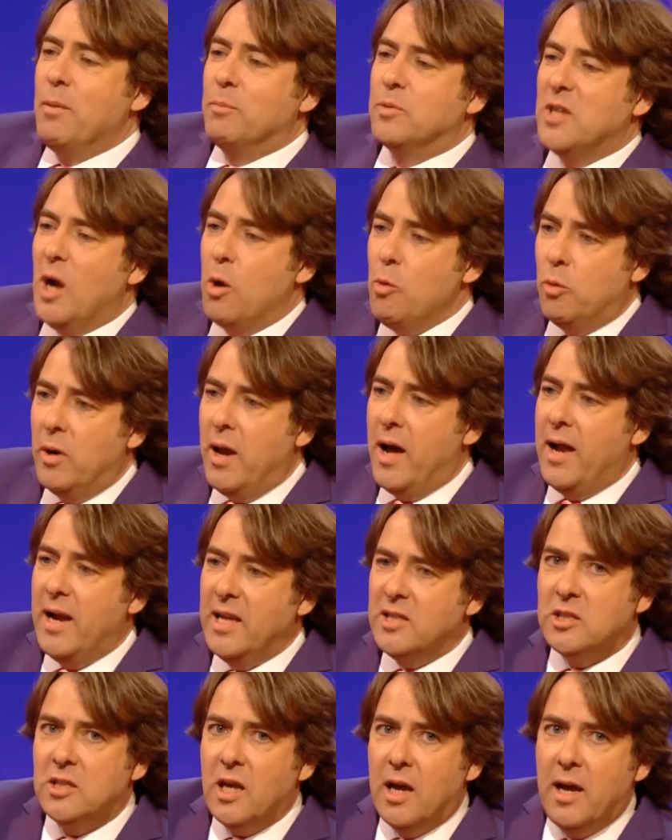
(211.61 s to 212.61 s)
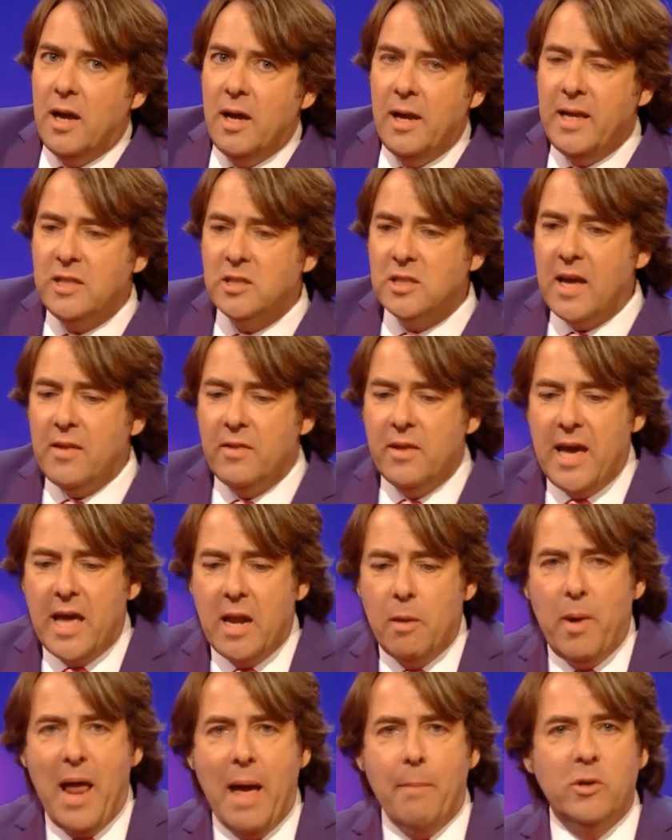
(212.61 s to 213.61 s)
so let's get the
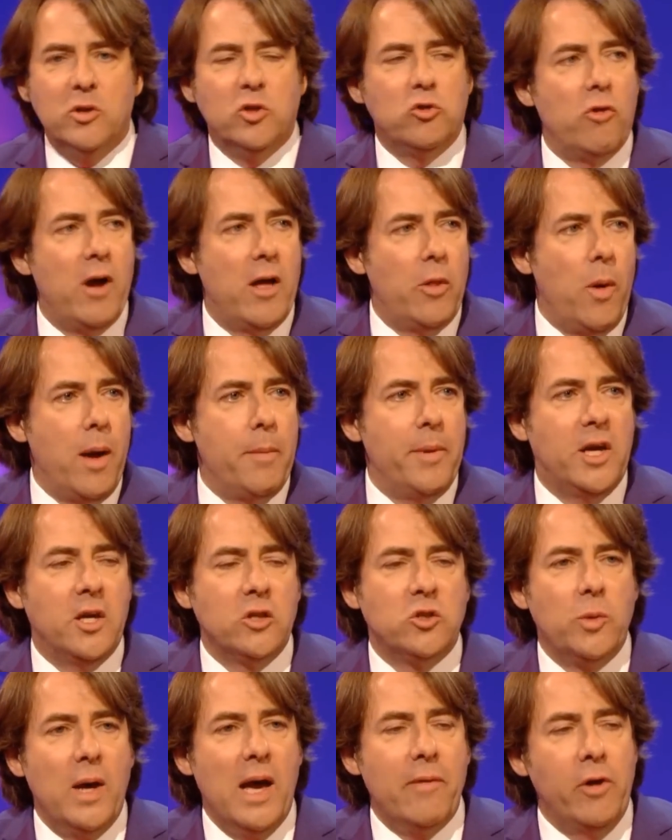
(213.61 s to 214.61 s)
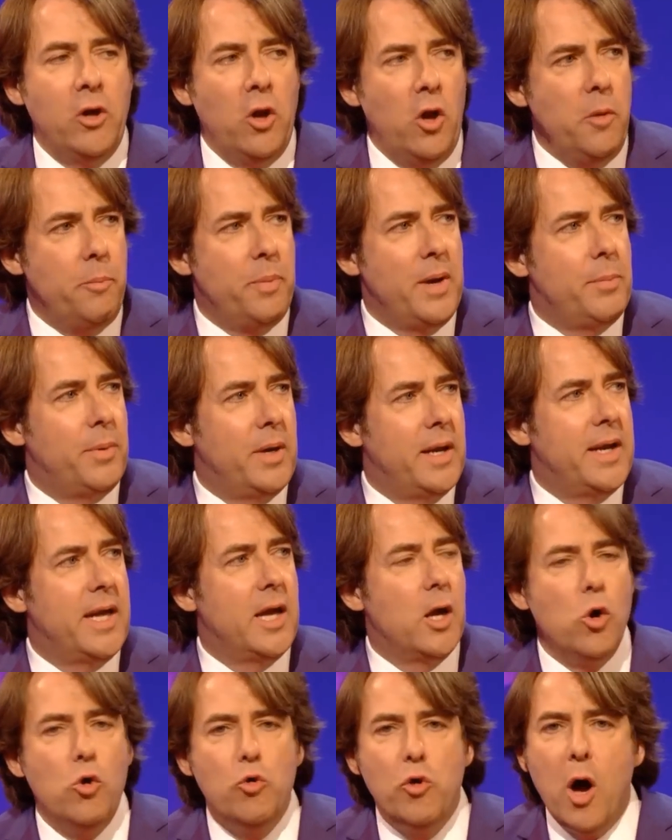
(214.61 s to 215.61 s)
Adam Lambert story out of the way, because we have a lot of people in
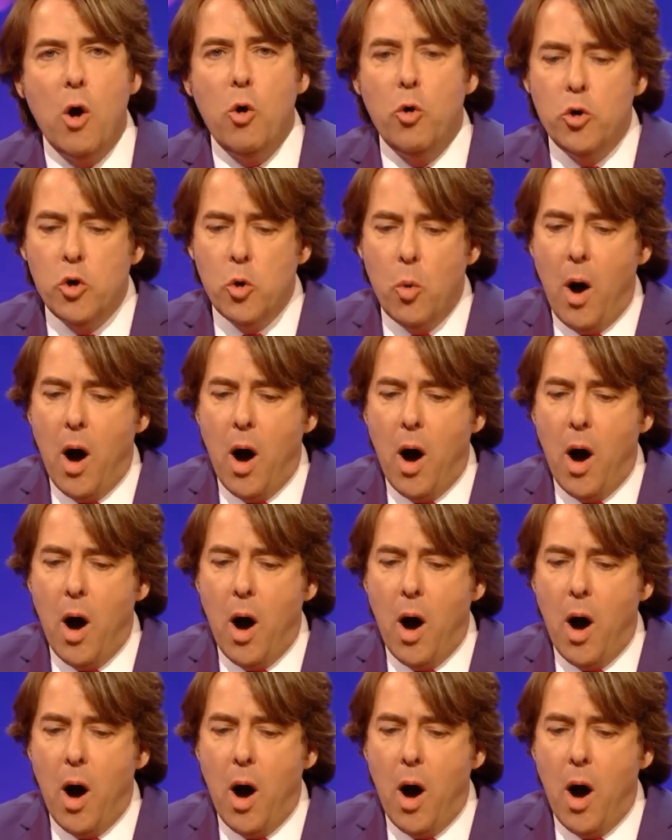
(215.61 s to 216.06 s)
here who know who you are,